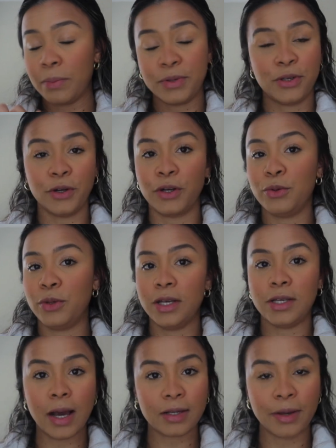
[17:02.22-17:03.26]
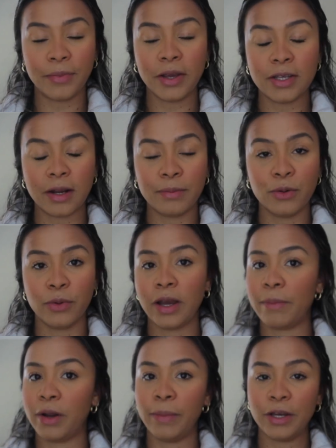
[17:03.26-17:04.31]
I'm still gonna do the exact same things that I'm doing.
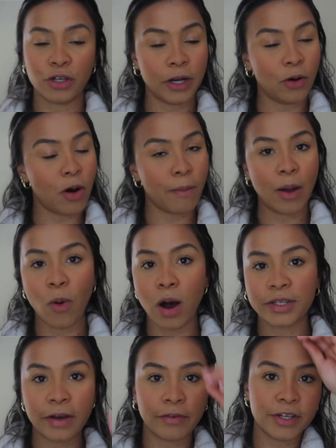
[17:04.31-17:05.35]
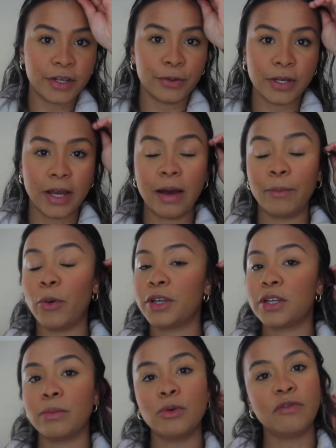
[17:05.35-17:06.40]
I'm gonna make sure I go on my walks every single day. I'm going
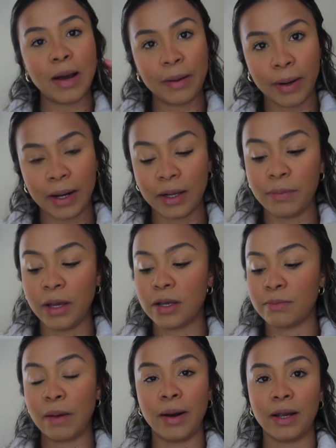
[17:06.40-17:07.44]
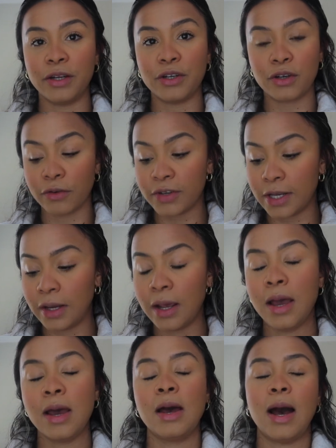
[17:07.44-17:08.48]
to move my body because my body deserves
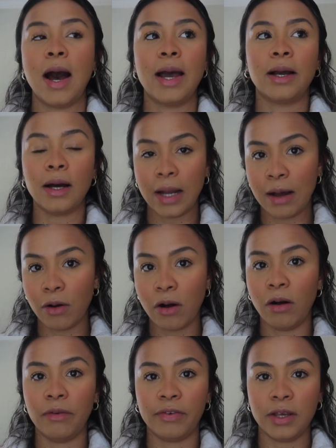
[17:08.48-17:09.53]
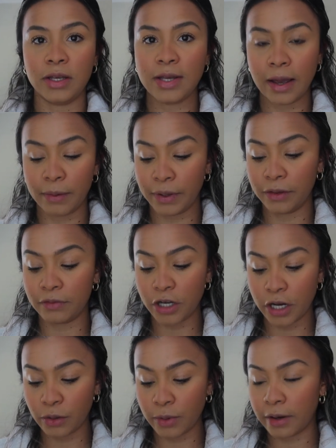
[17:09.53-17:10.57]
it. I cut alcohol for the entire month of
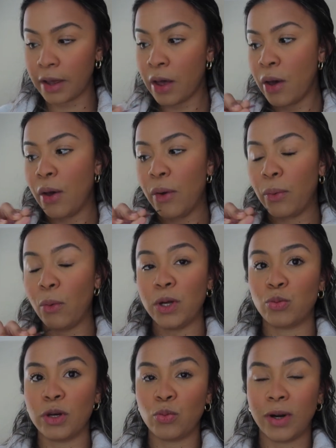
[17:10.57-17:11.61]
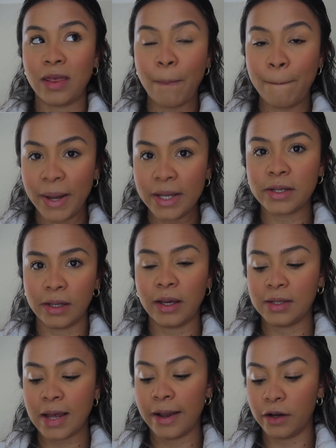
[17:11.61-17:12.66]
January, which was one of the best
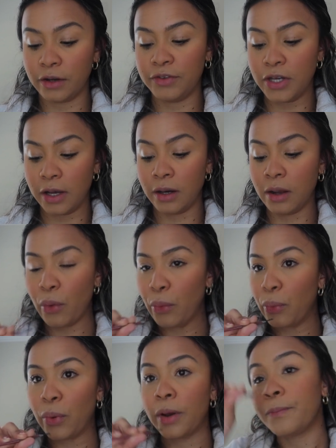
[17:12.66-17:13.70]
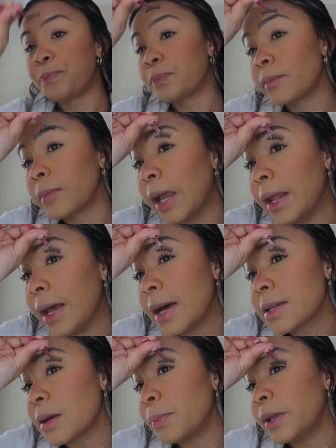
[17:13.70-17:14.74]
things I could have done. It
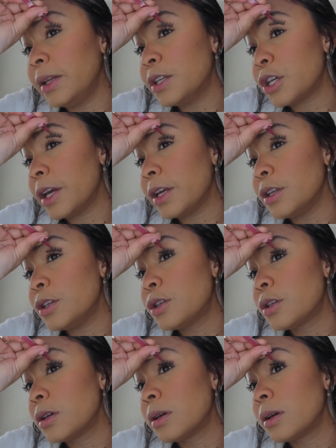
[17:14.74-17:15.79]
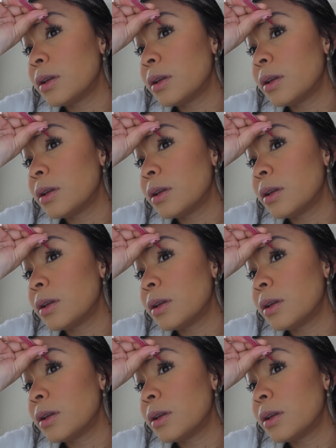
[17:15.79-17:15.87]
has completely changed